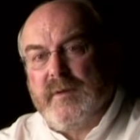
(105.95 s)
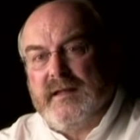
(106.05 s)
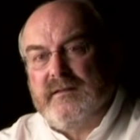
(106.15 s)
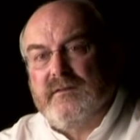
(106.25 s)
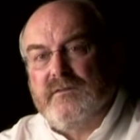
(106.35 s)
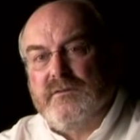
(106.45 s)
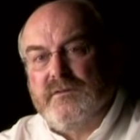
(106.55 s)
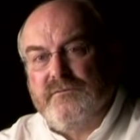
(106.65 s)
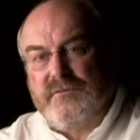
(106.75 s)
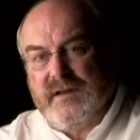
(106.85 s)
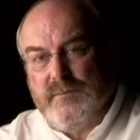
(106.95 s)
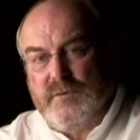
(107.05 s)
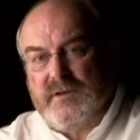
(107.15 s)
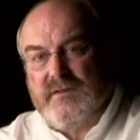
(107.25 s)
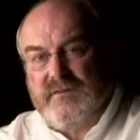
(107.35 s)
The patterns or the
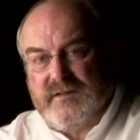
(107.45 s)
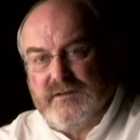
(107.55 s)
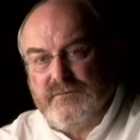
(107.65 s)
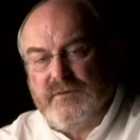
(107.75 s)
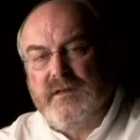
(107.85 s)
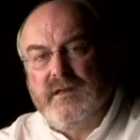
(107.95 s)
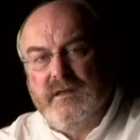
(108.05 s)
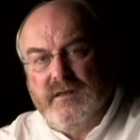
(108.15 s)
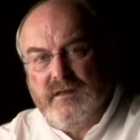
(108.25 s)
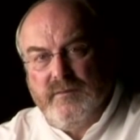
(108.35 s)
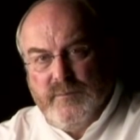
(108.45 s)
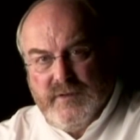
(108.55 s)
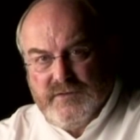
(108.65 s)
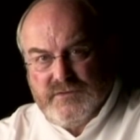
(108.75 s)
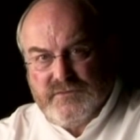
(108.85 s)
framework itself
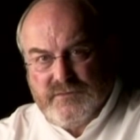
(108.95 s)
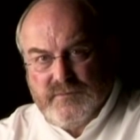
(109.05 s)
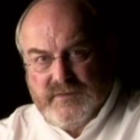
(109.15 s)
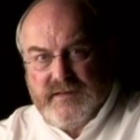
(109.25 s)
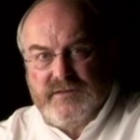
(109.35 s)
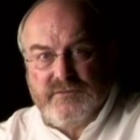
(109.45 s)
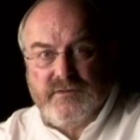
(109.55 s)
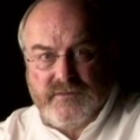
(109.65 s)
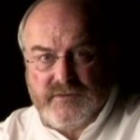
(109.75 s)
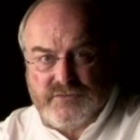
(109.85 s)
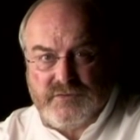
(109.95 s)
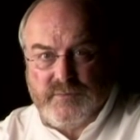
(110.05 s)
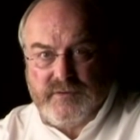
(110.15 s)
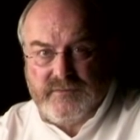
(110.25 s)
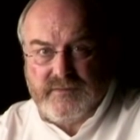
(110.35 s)
emerges from the data in a
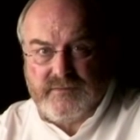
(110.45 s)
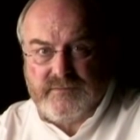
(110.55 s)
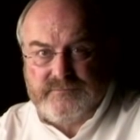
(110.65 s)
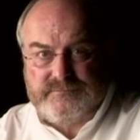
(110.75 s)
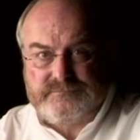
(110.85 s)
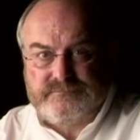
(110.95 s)
social process.